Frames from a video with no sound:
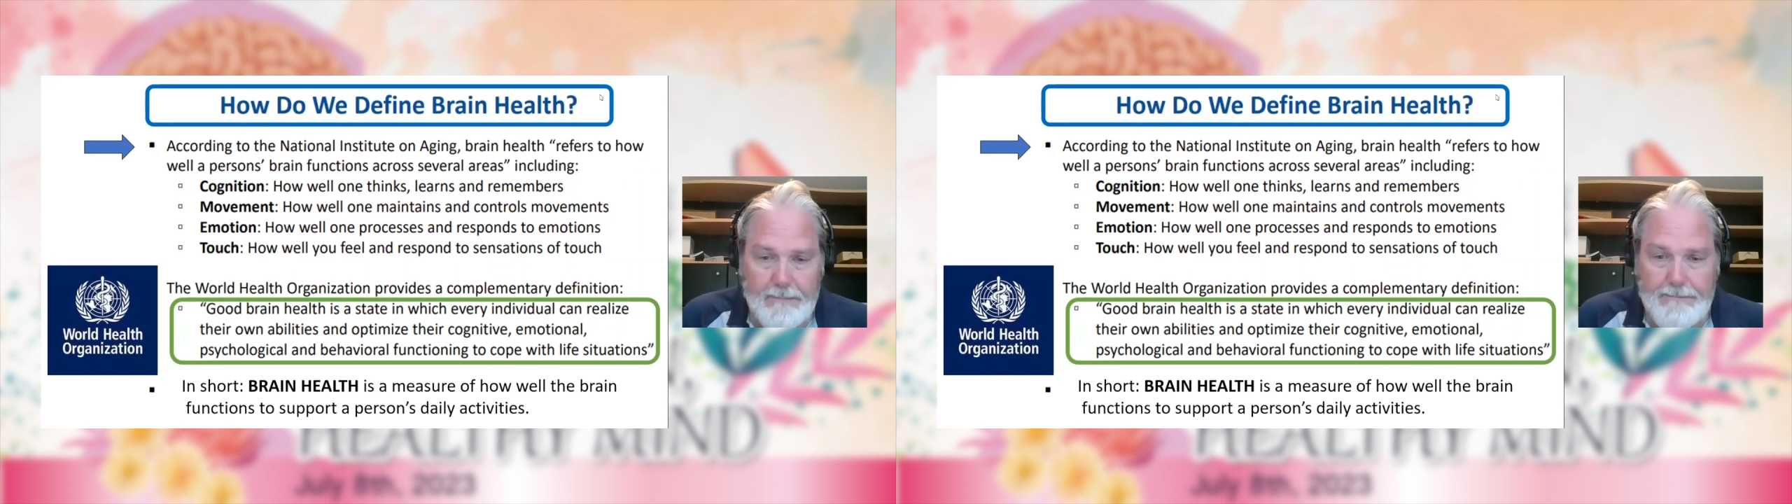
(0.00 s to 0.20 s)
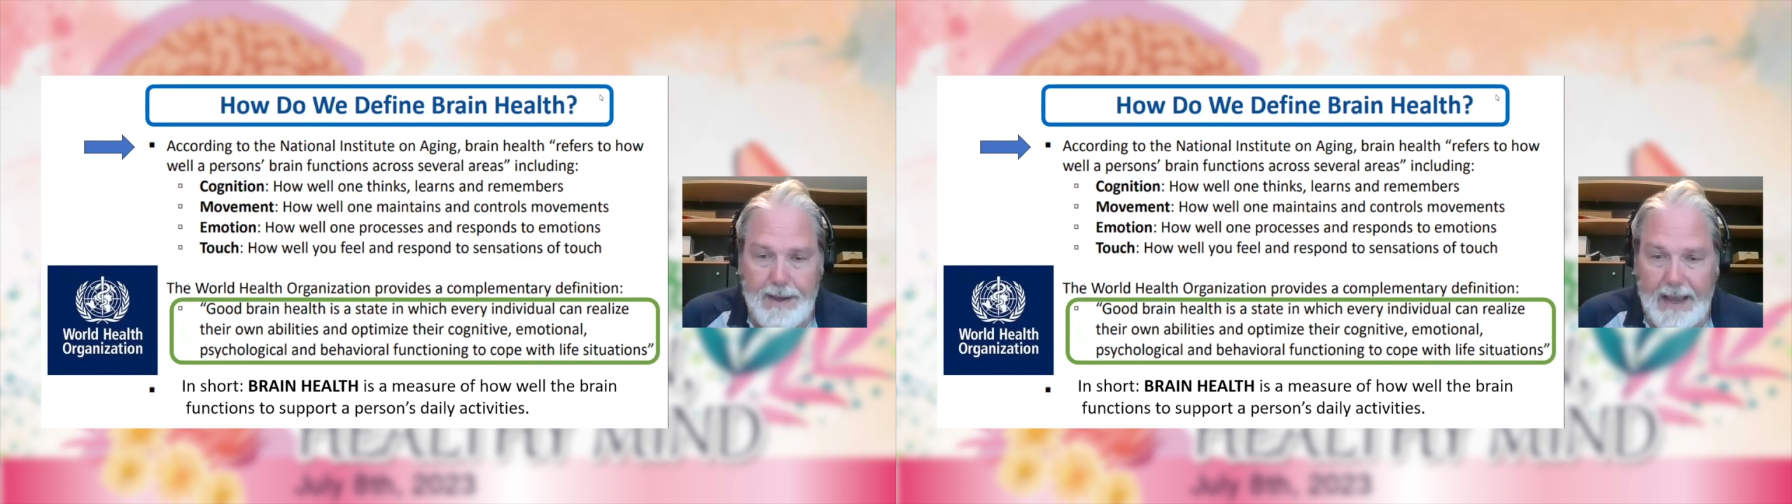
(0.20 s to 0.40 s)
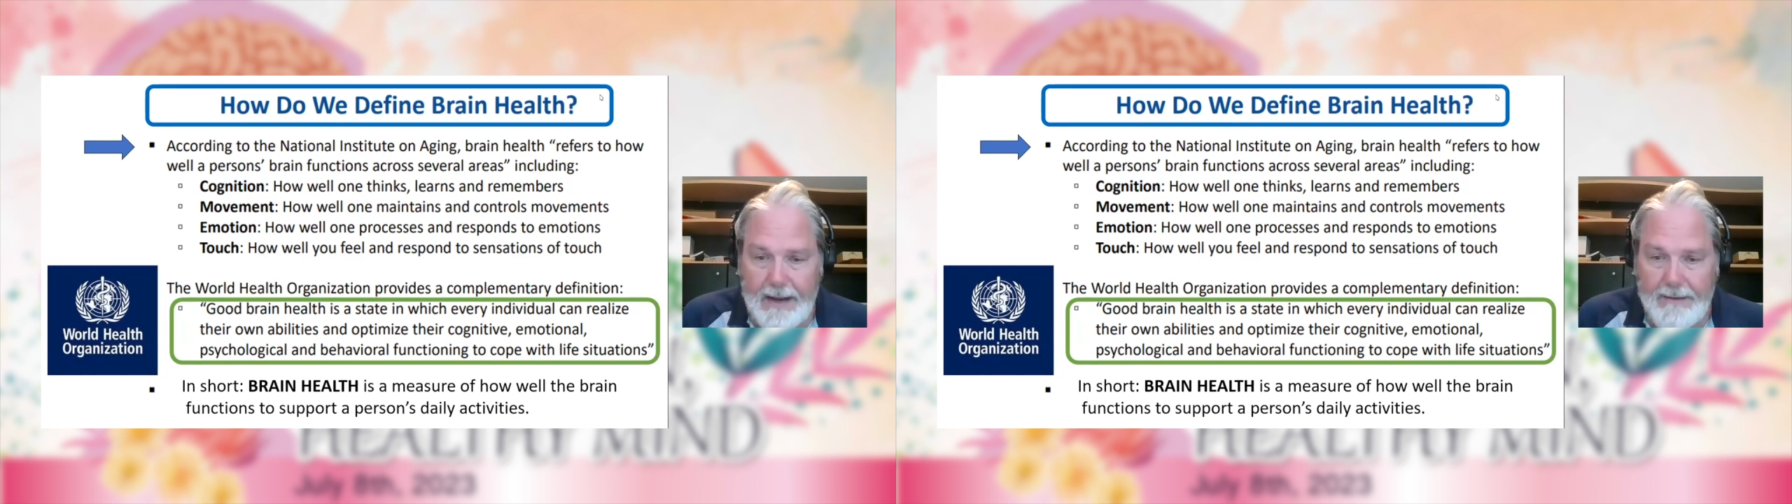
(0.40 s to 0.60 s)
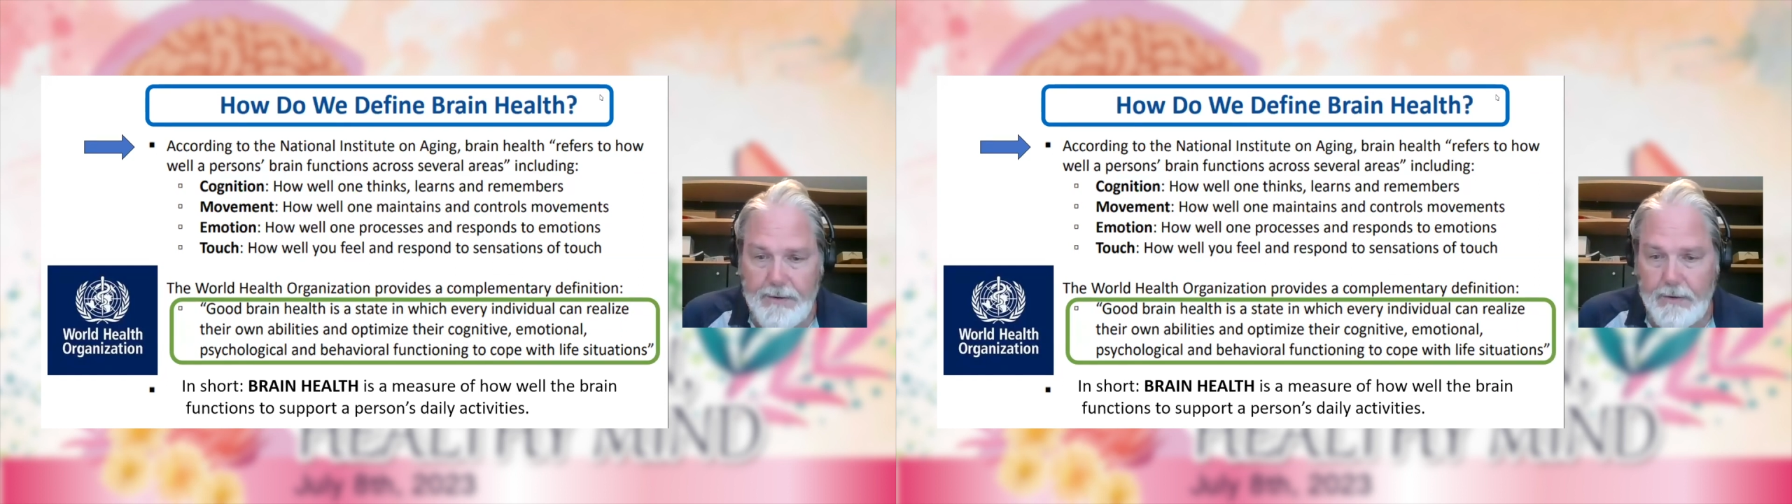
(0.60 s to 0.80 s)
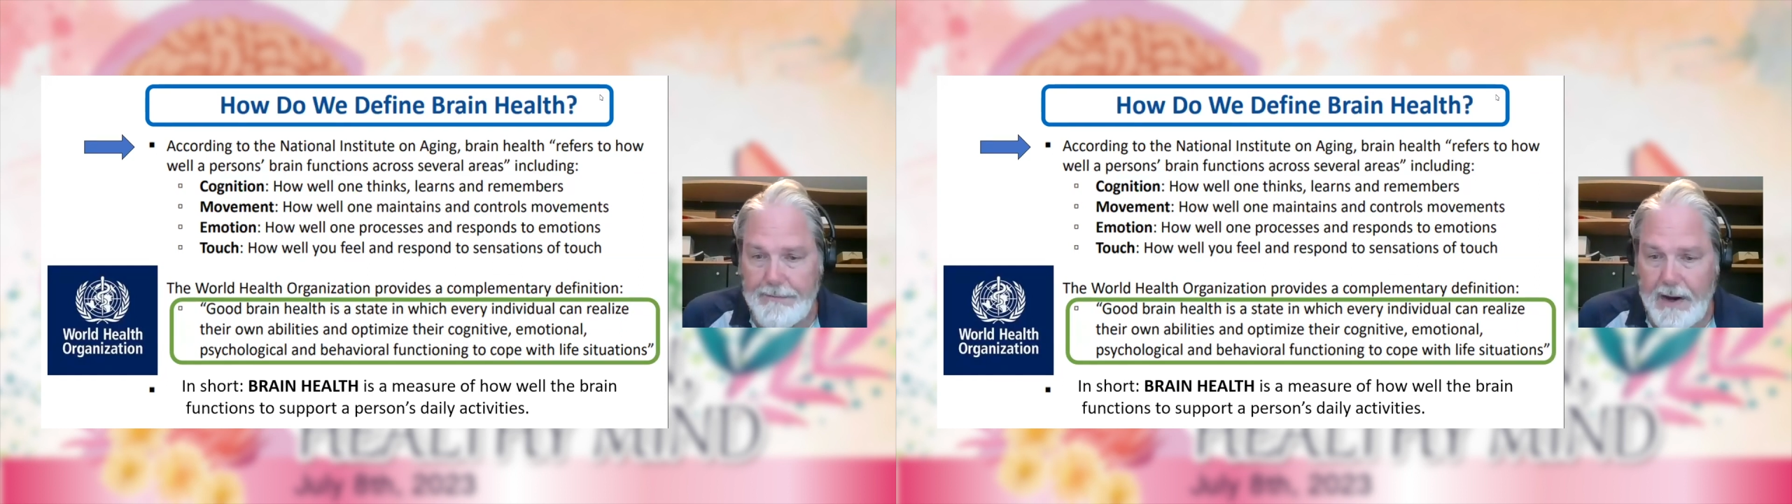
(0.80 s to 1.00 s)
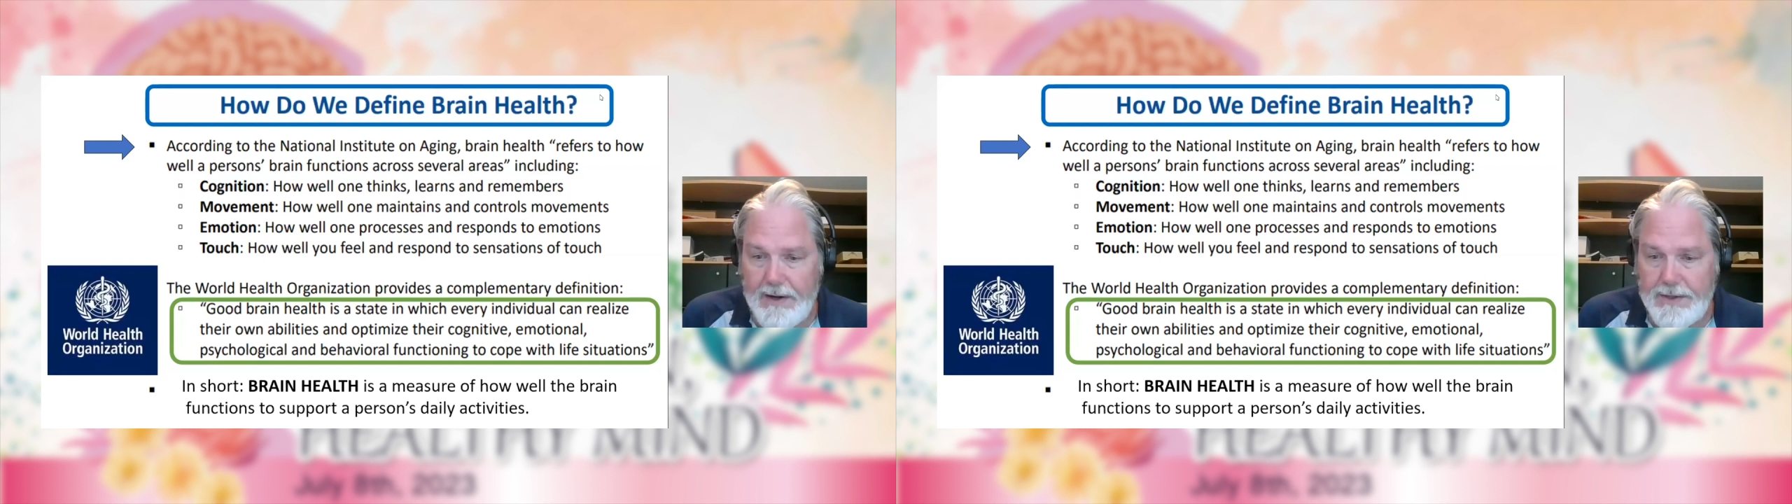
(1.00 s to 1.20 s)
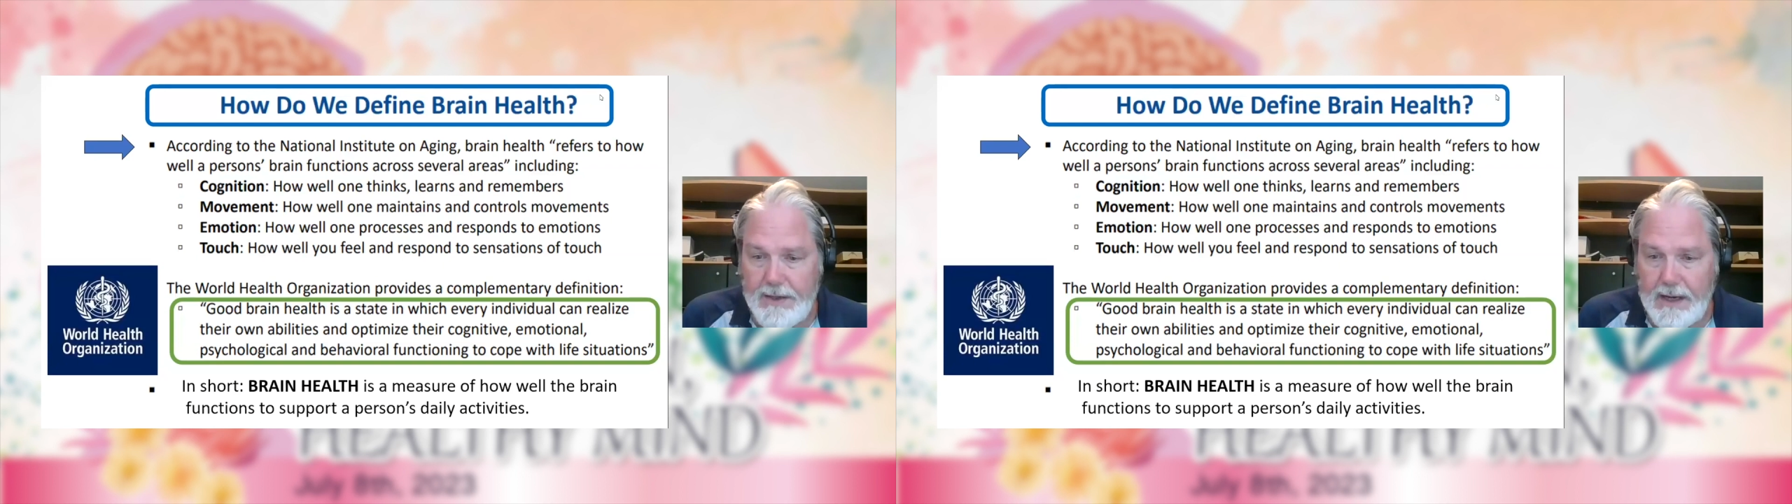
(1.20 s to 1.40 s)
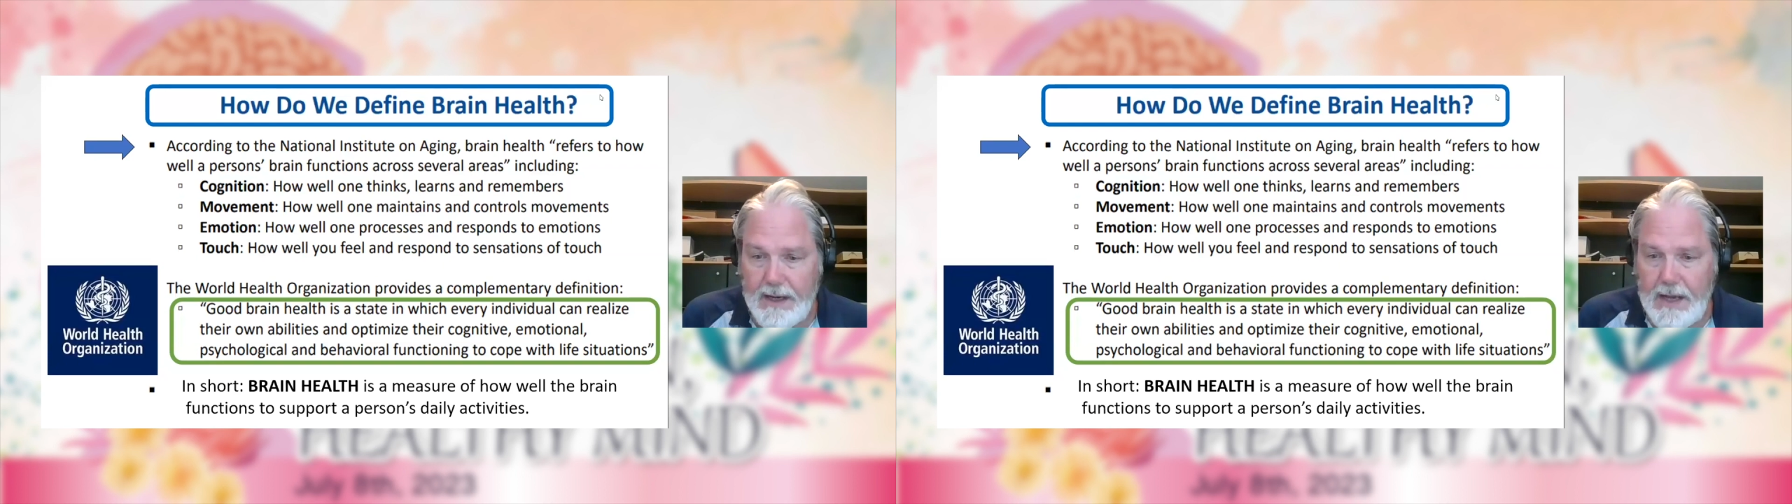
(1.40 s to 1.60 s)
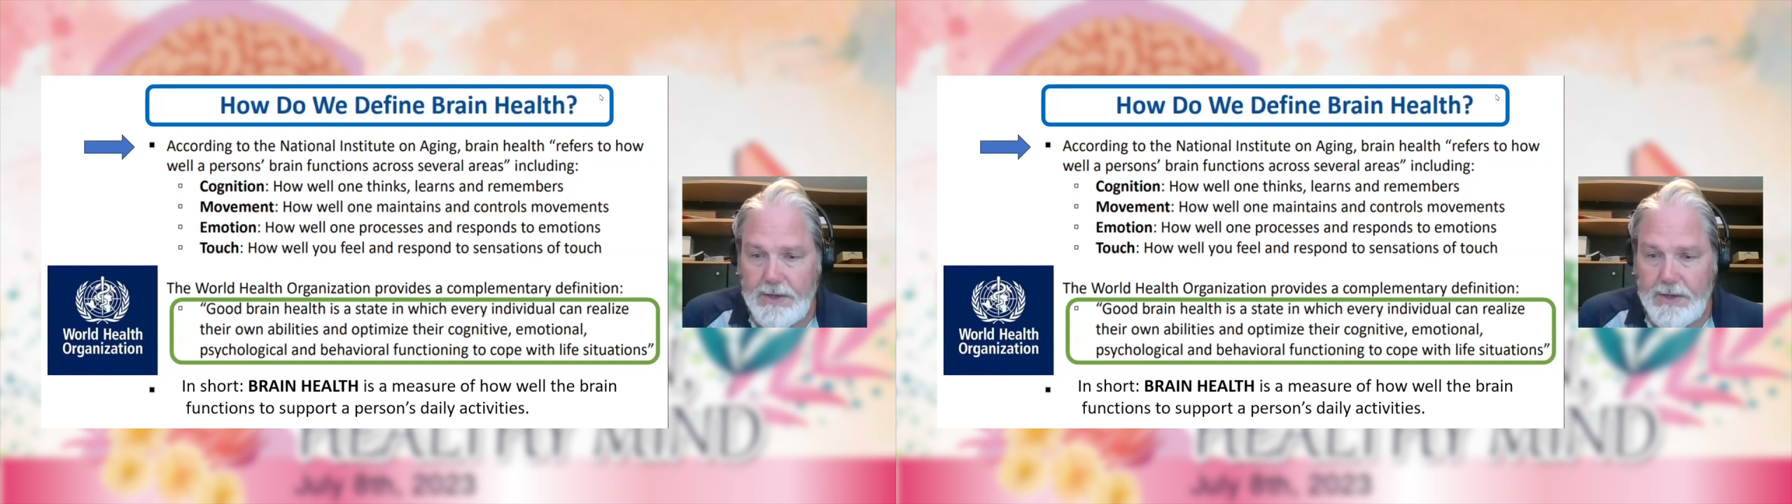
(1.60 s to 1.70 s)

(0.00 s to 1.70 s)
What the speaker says: and behavioral functioning